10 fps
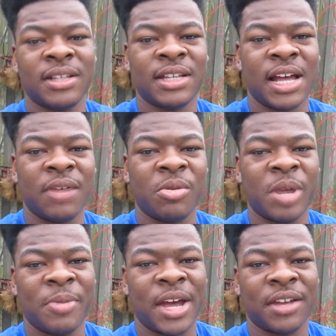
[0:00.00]
outside, we're in
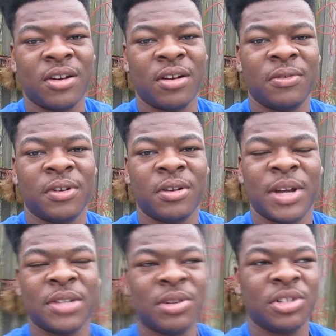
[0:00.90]
my backyard. Figured
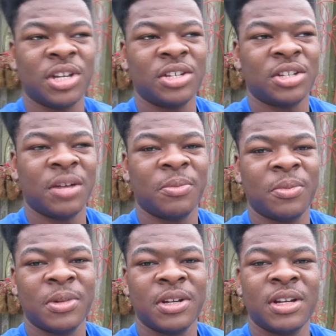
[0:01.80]
might as well change it up.
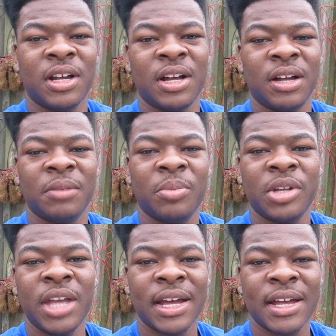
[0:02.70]

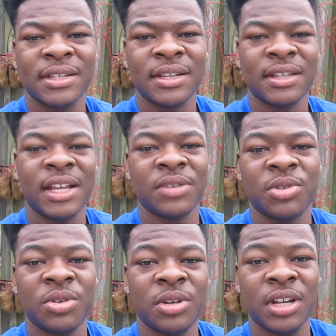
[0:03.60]
But yeah, guys, thanks
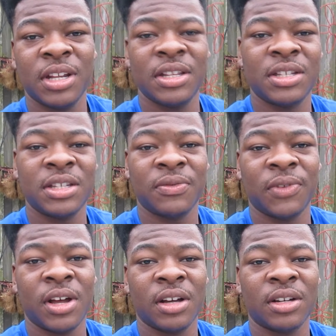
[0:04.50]
for tuning in. This is
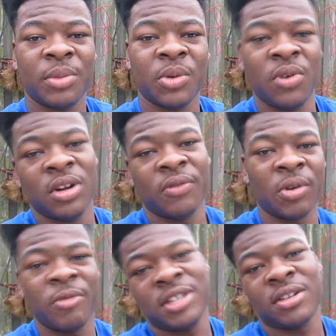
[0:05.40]
vlog number 1 of
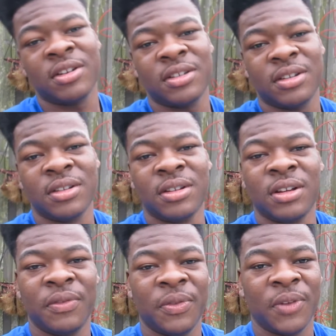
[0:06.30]
our restart
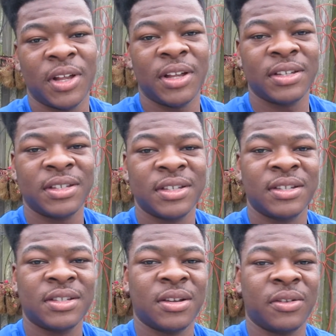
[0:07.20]
of the vlogs.
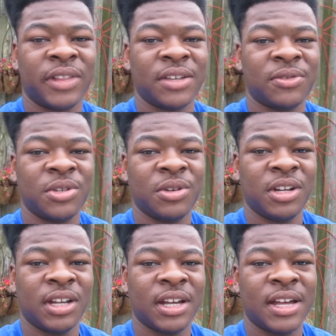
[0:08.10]
So thanks for
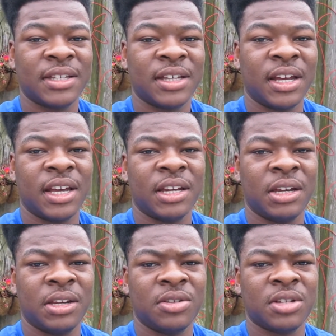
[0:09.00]
tuning in, guys.
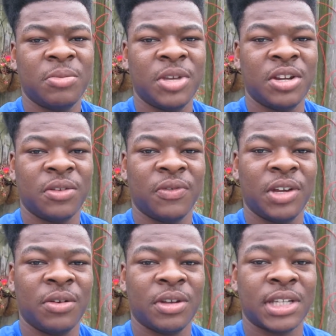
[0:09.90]
And there's gonna be another
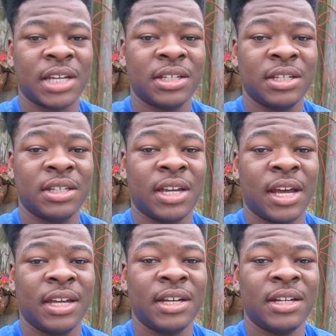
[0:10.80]
video because actually
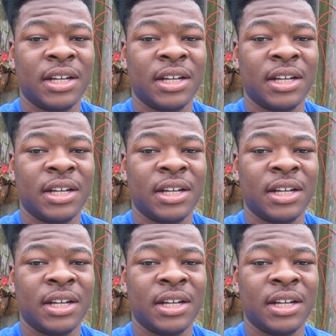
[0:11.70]
tonight